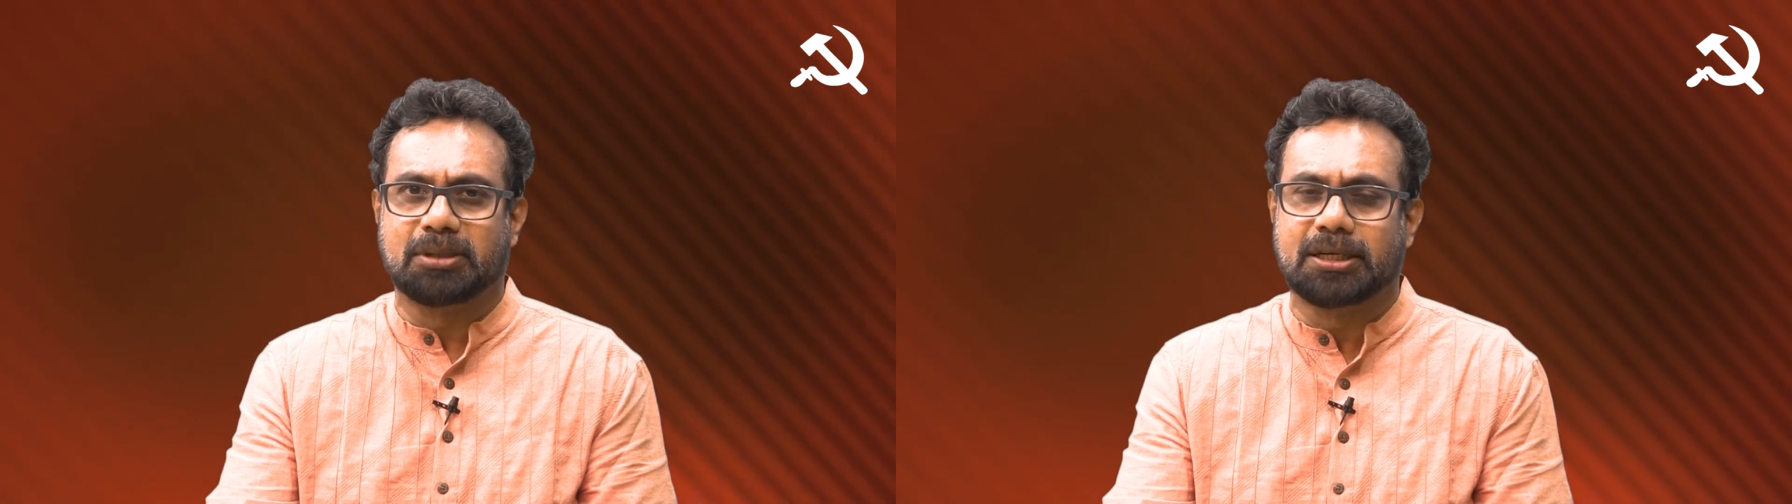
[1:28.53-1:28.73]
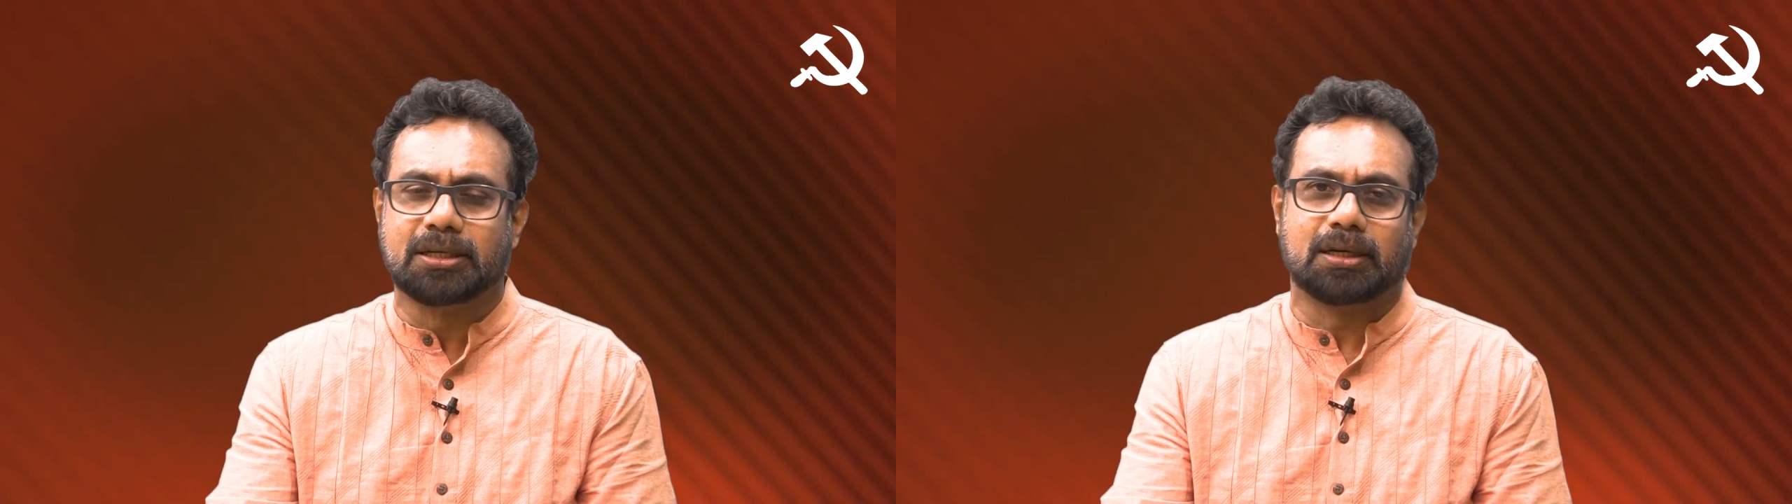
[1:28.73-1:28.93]

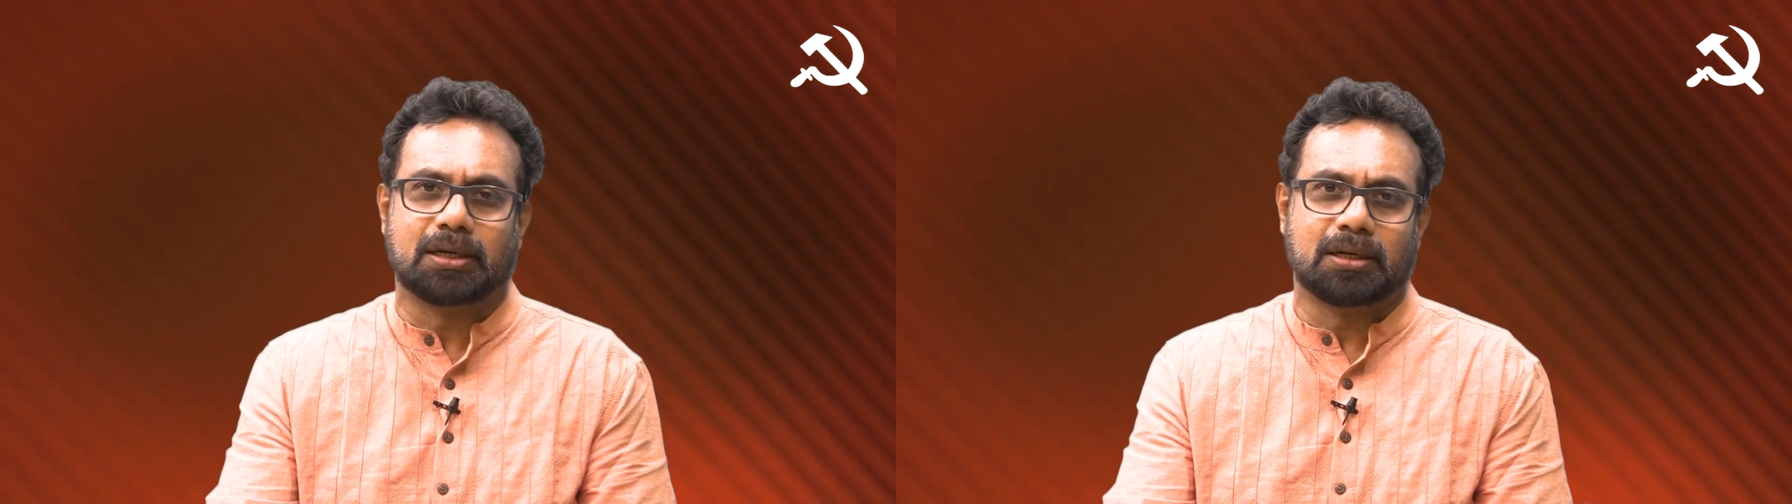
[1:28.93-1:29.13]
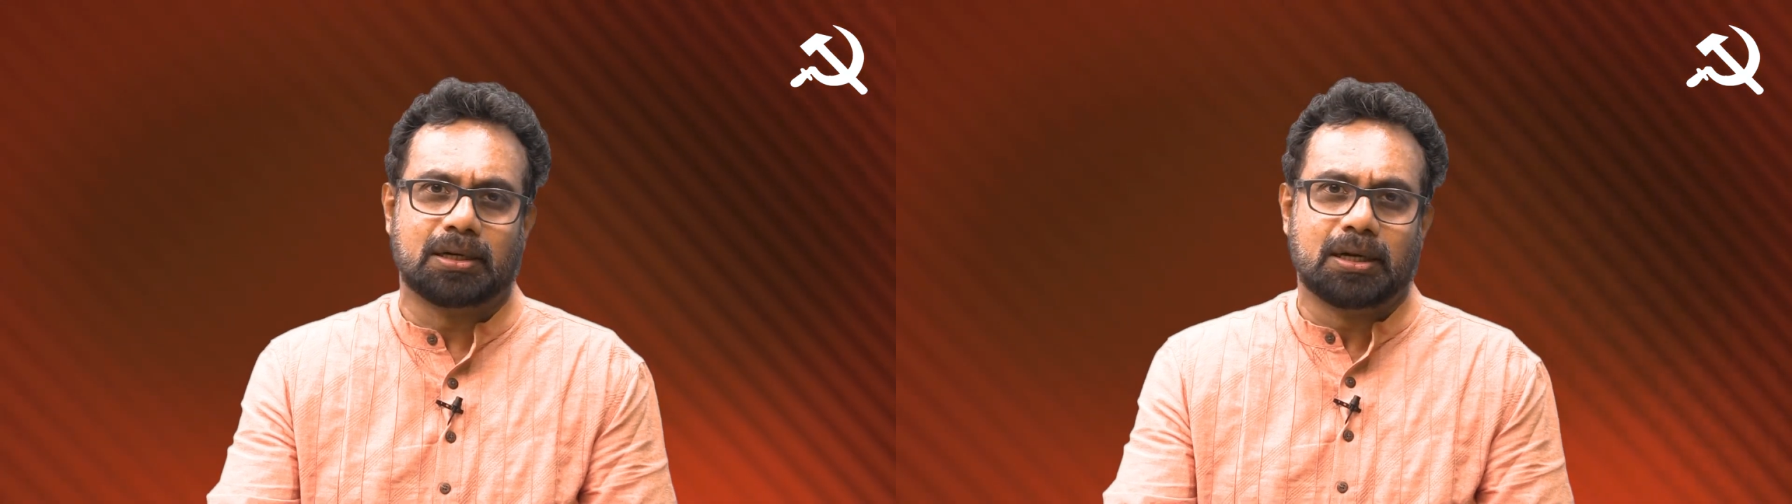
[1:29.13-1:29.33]
been
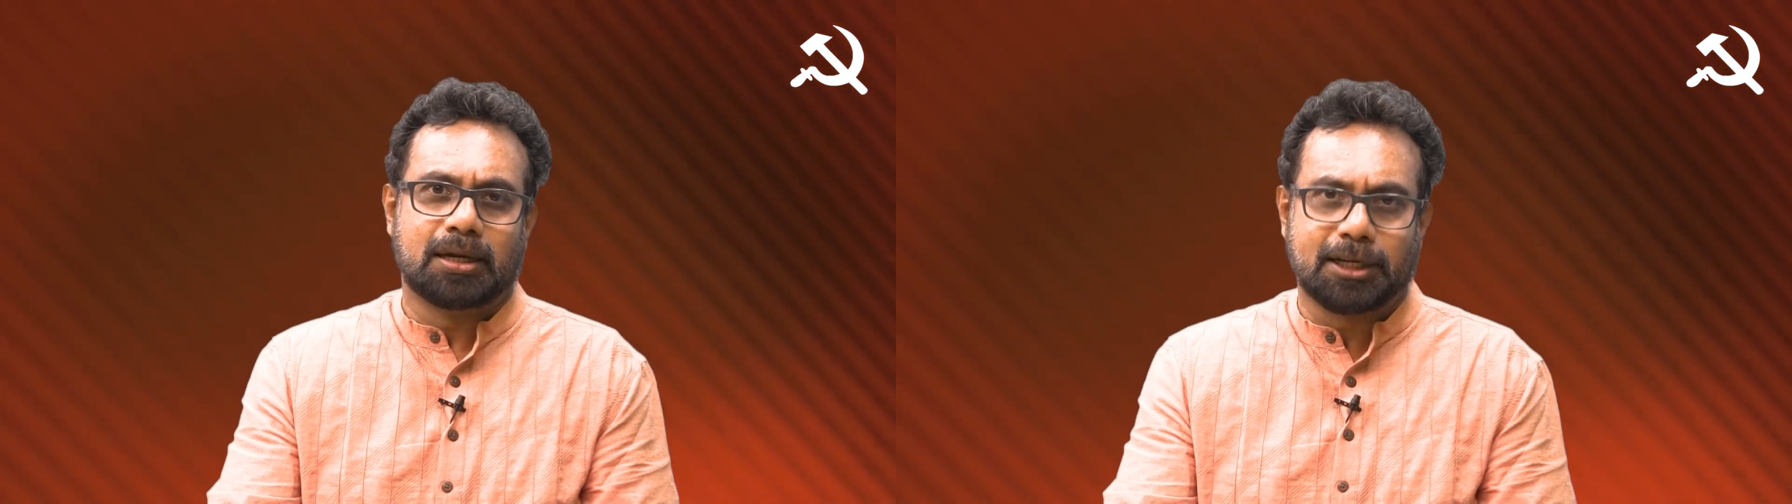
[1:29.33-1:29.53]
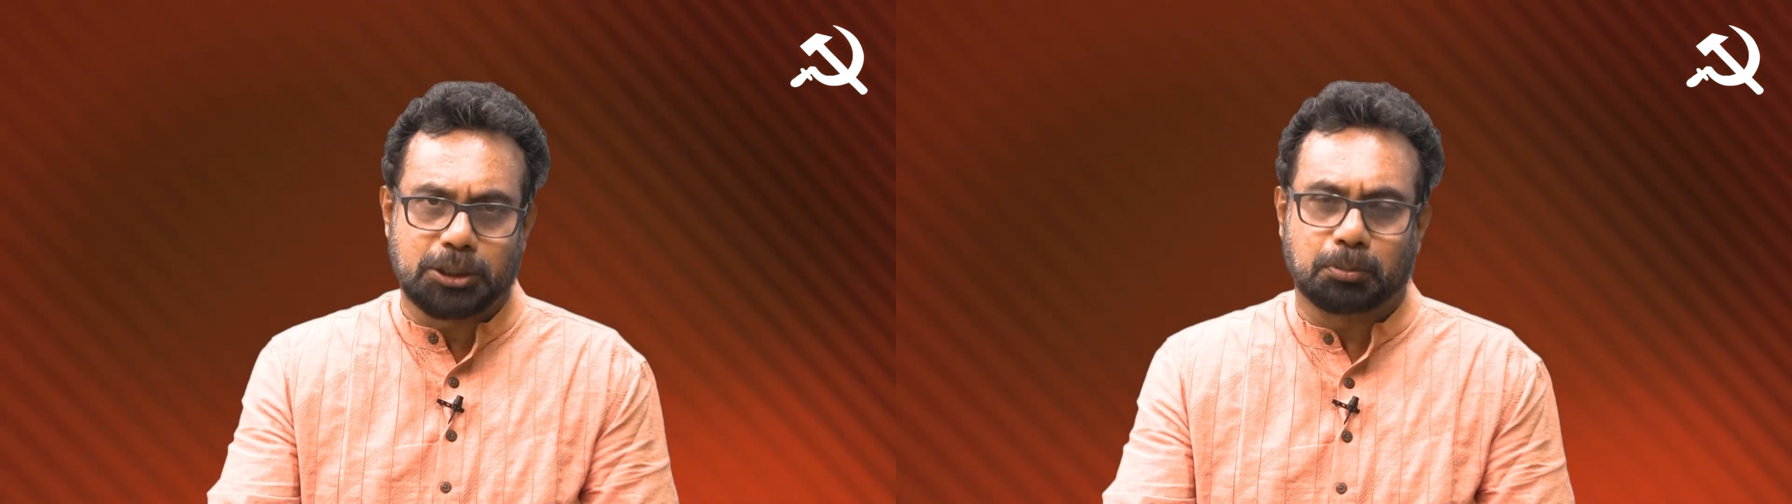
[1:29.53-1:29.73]

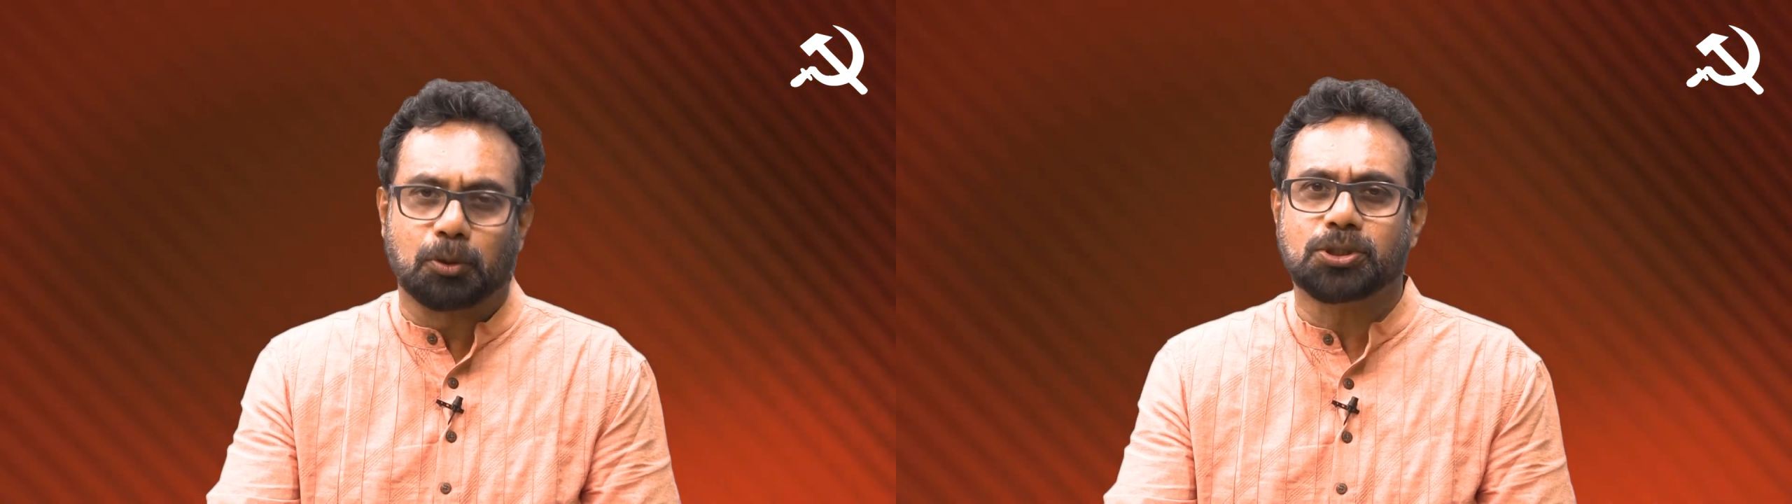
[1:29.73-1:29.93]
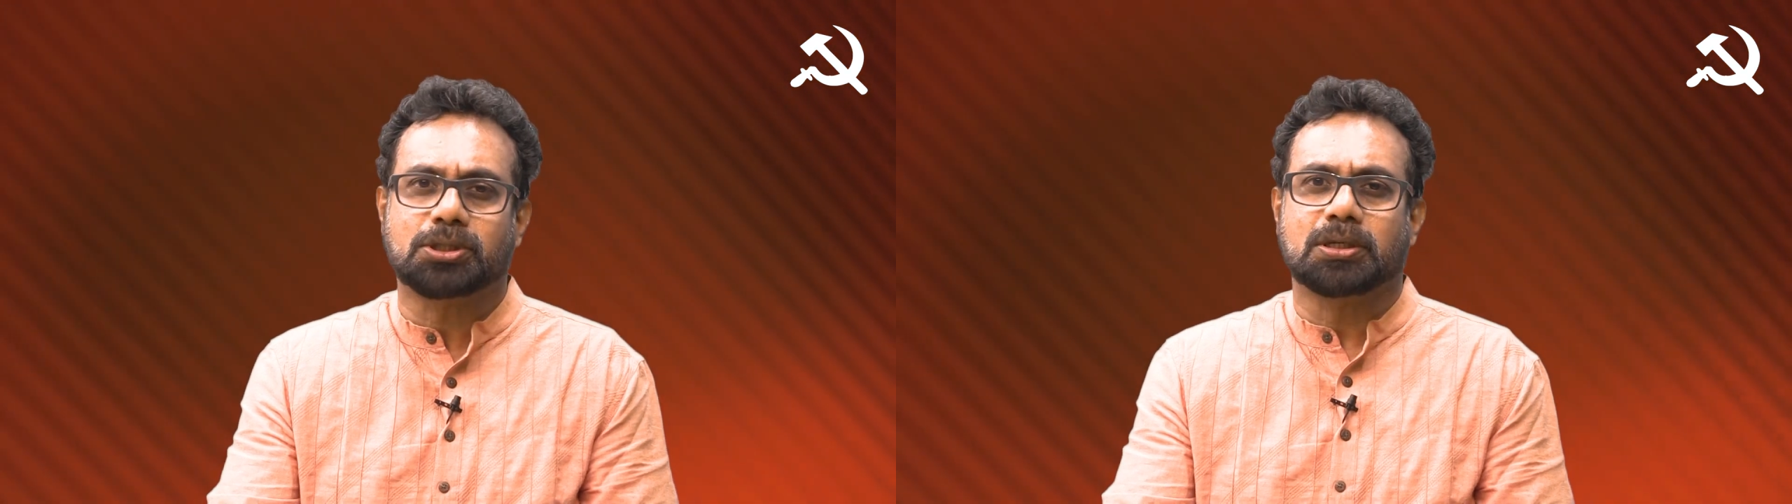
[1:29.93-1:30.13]

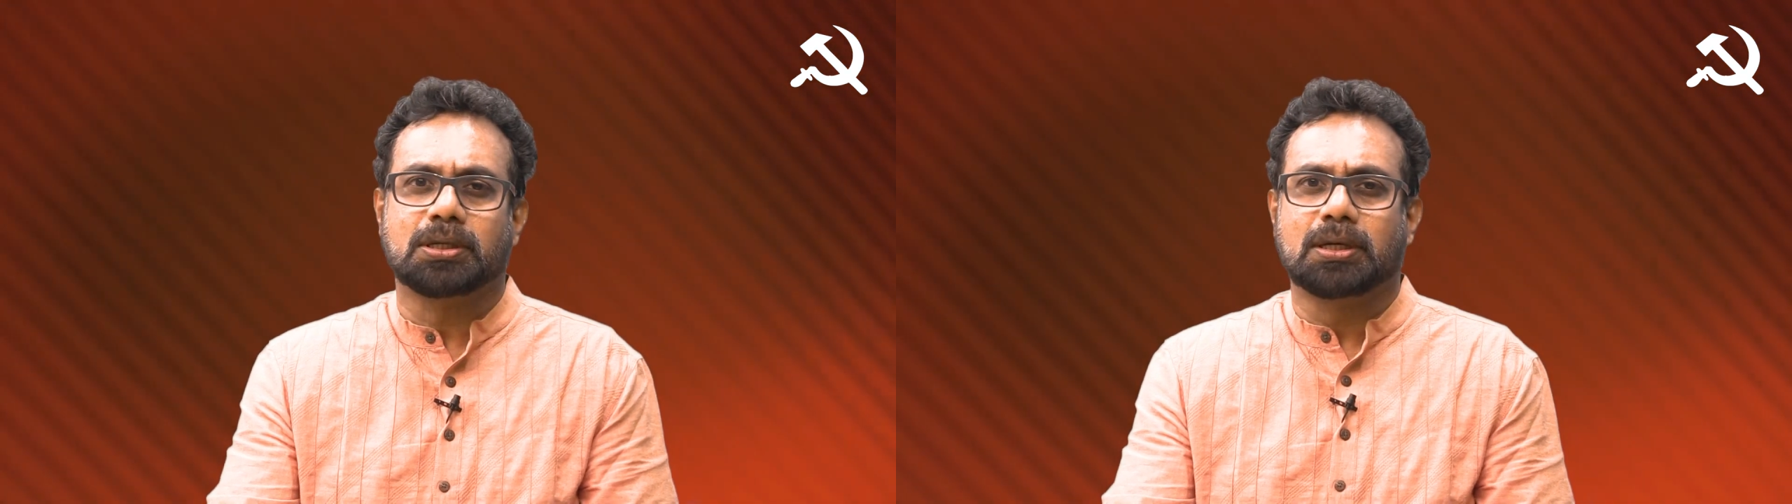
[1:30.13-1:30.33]
exposed,